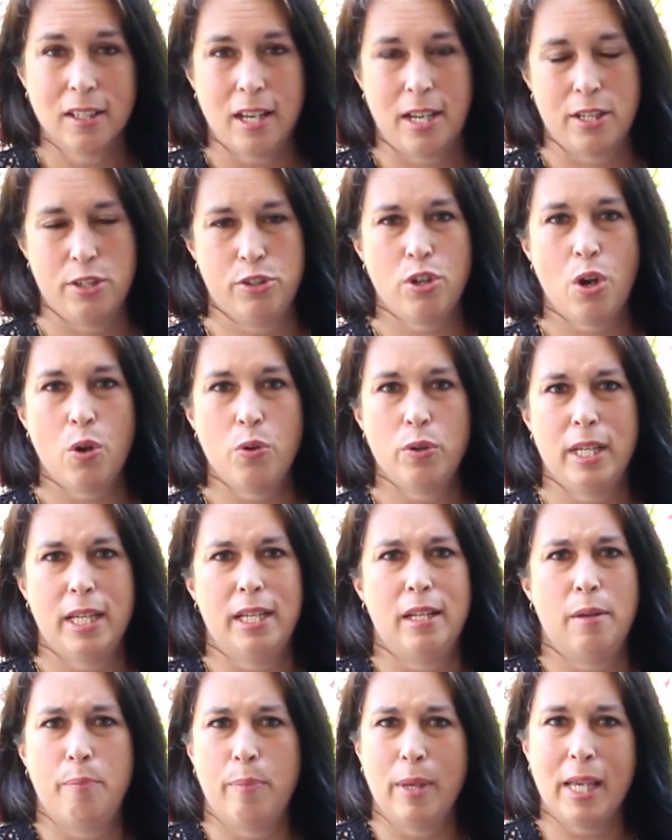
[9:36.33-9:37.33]
You don't need
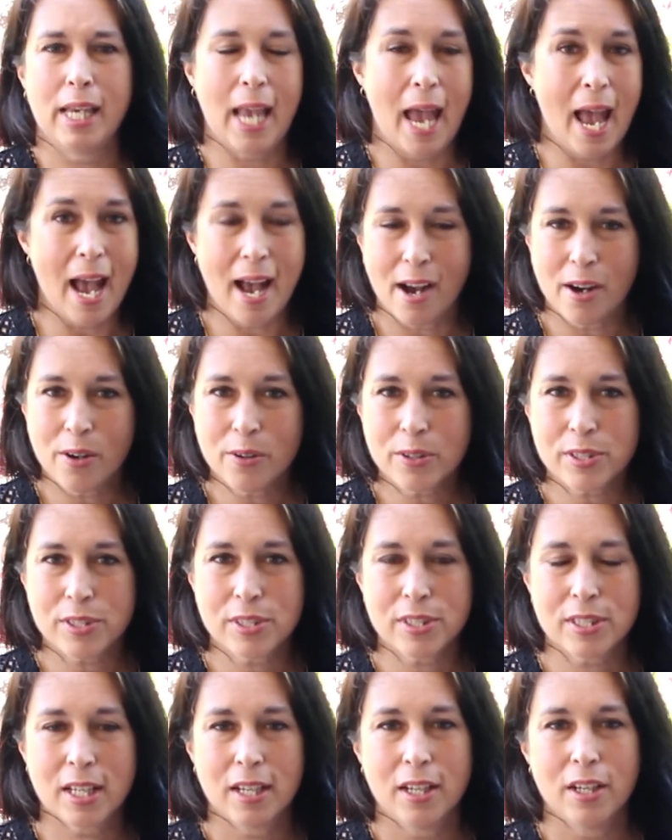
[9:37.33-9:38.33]
a big
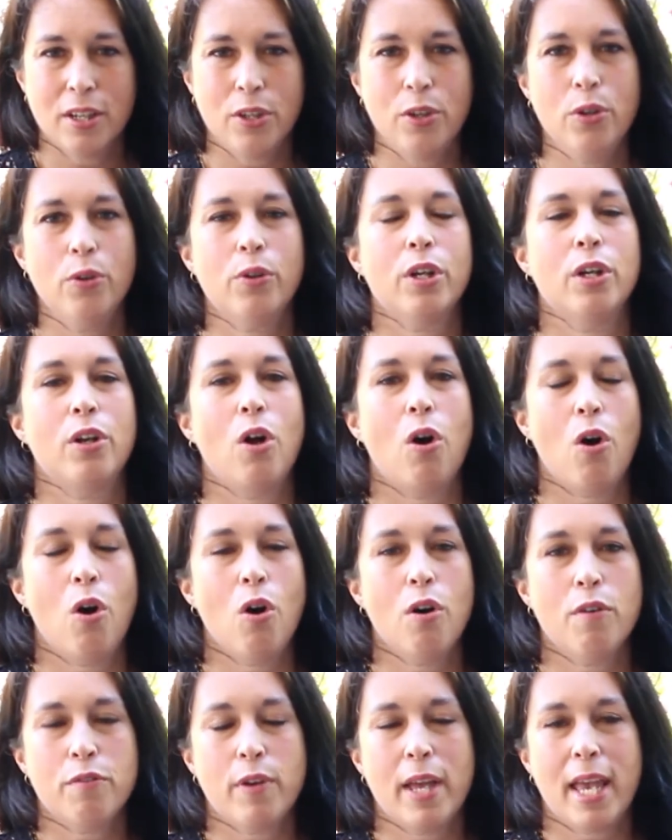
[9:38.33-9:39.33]
house. You can
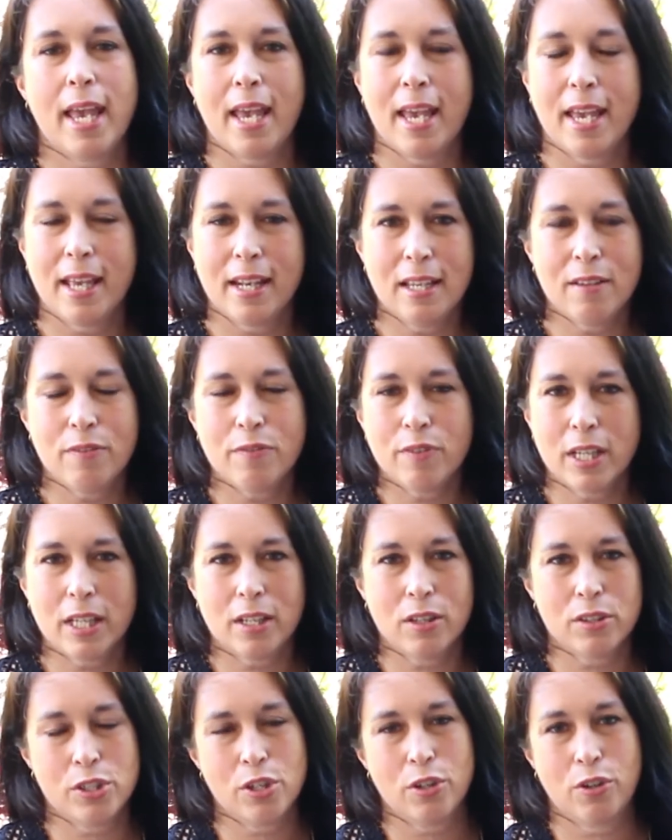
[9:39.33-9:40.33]
offer anything
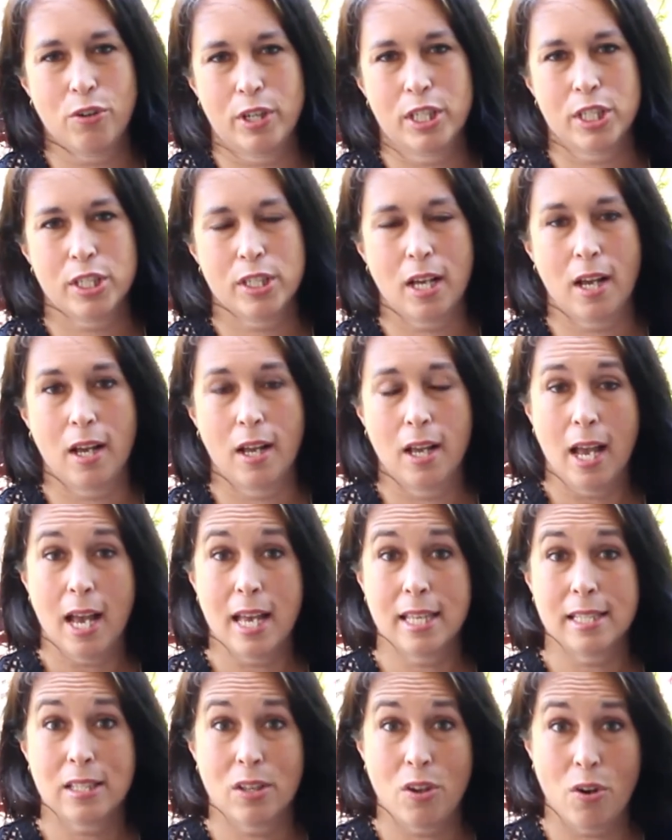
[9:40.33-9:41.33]
to Krishna
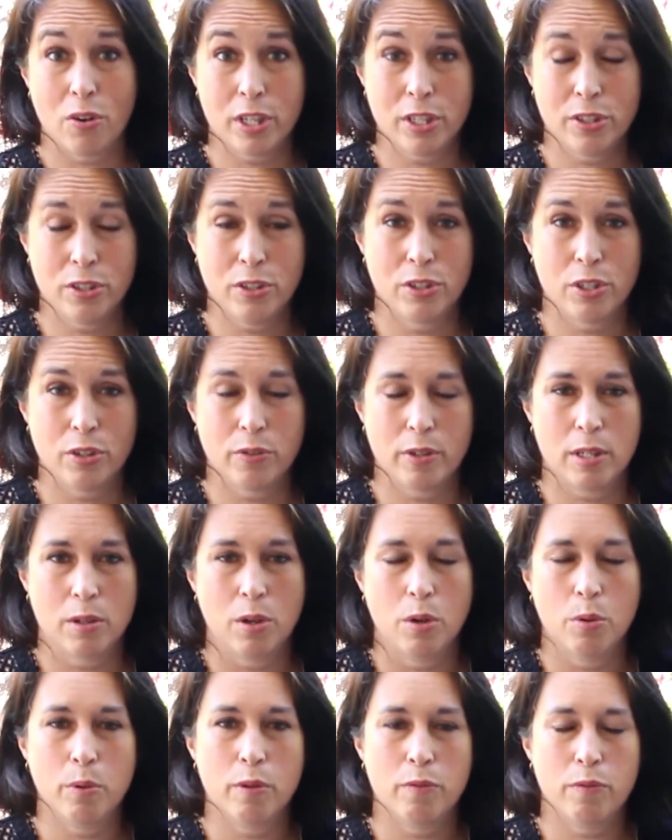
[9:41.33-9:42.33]
as long as you do it
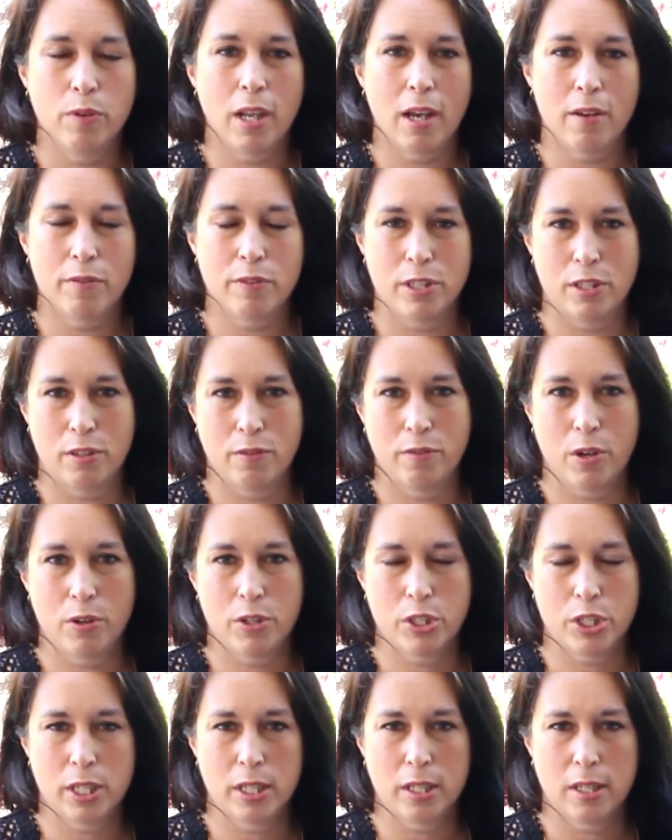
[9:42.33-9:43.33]
with love and
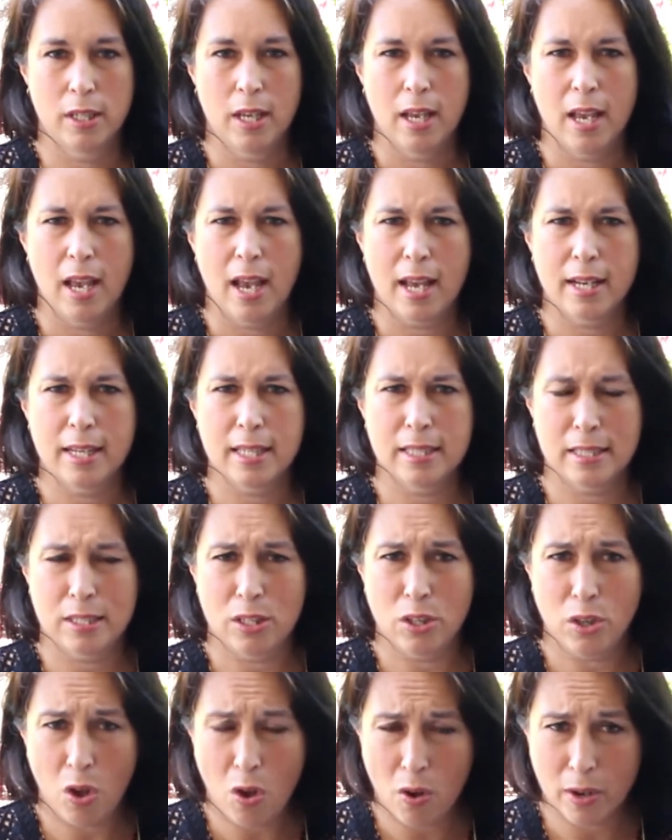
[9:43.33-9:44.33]
devotion, and as
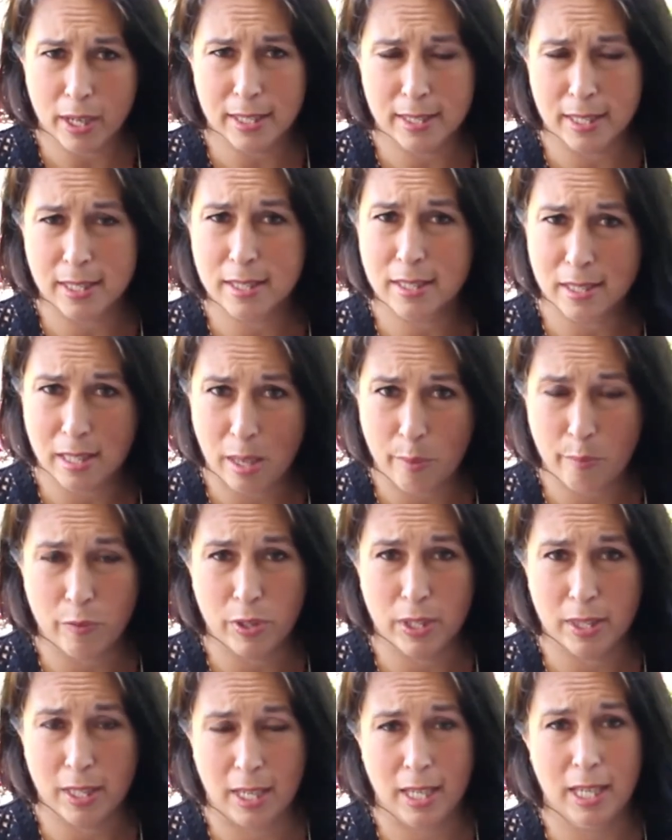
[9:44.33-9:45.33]
long as it's
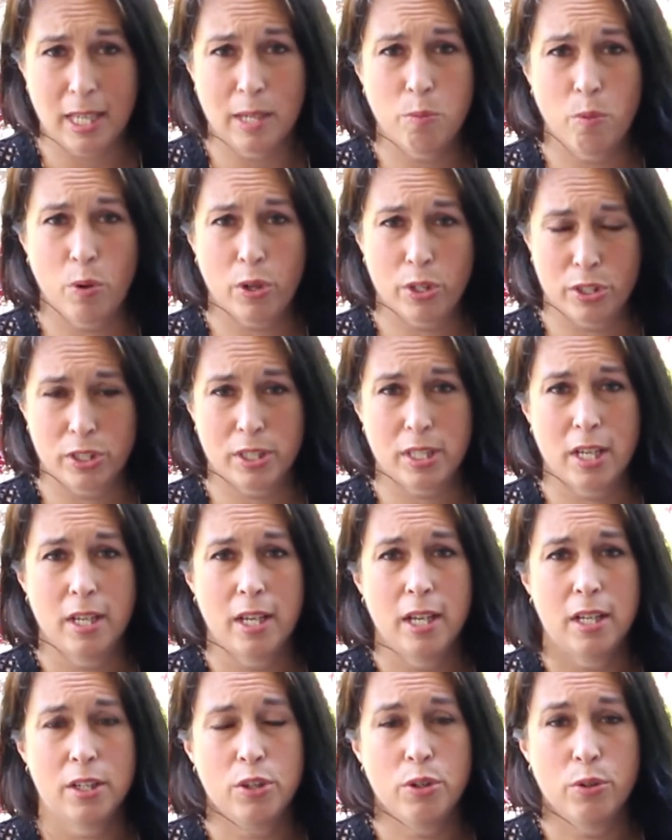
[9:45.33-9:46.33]
something that he wants
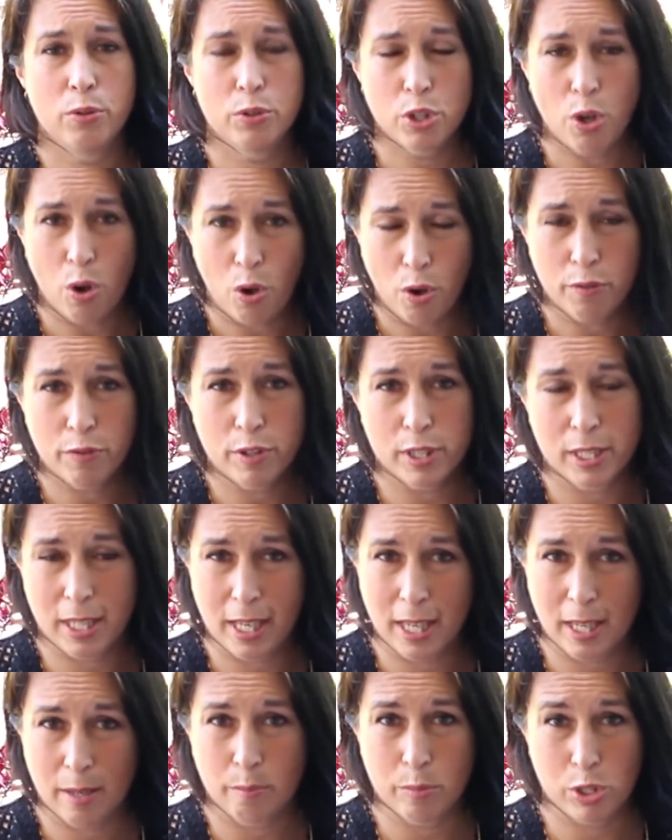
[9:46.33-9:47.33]
you to offer to
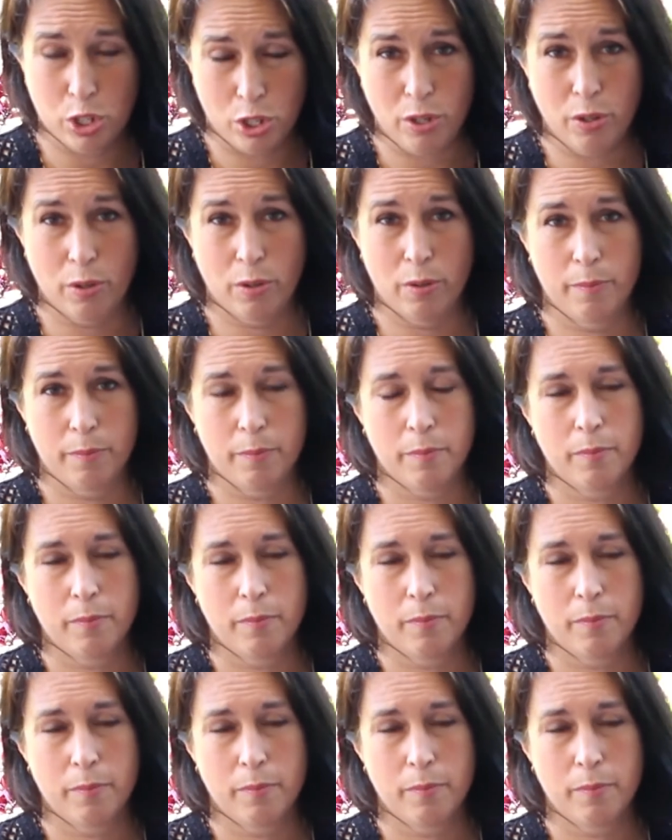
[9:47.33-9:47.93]
him too.